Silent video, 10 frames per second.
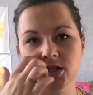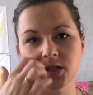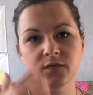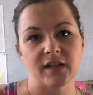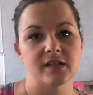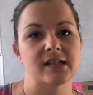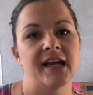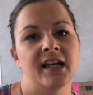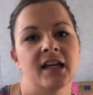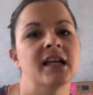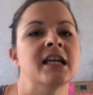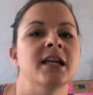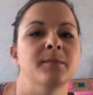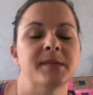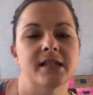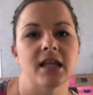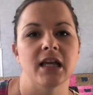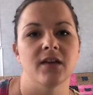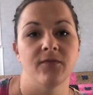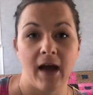She feels like it keeps
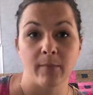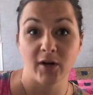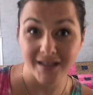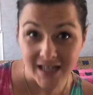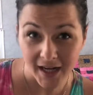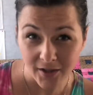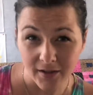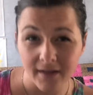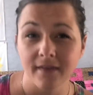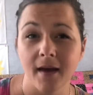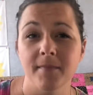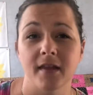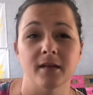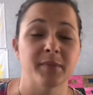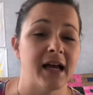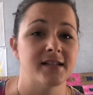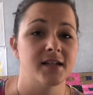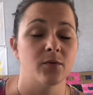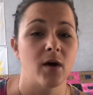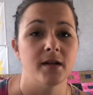the fabric tighter in them than the
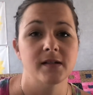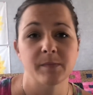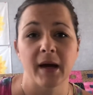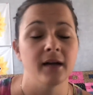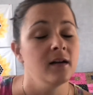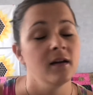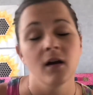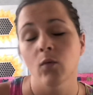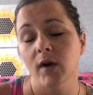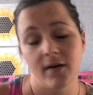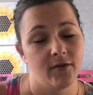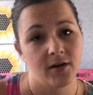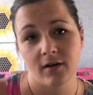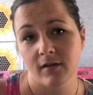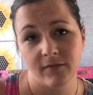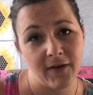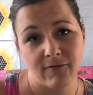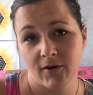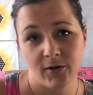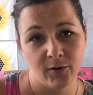plastic ones, but whatever your
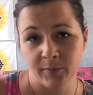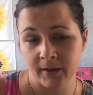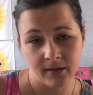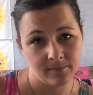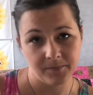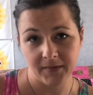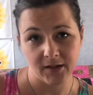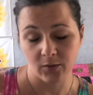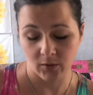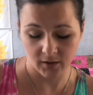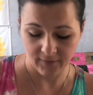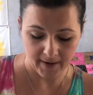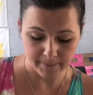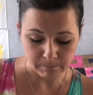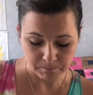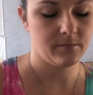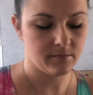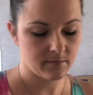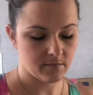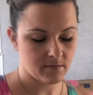favorite hoop, it'll work fine.
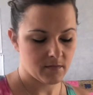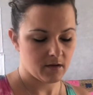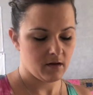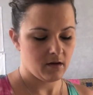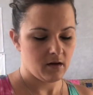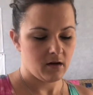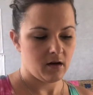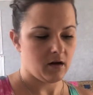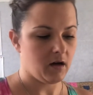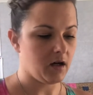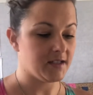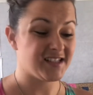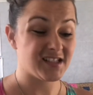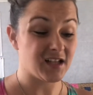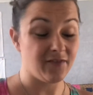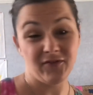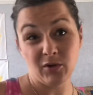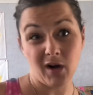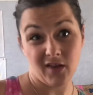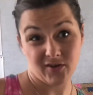A
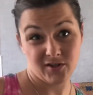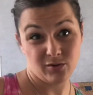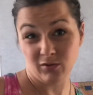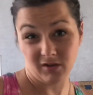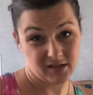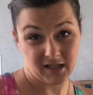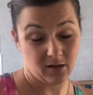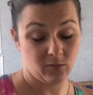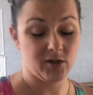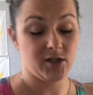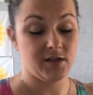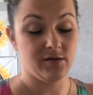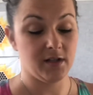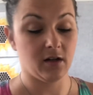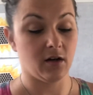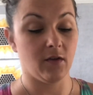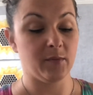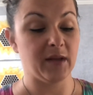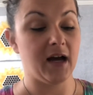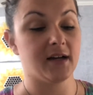few other tools that we're just using on all the
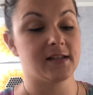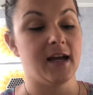blocks.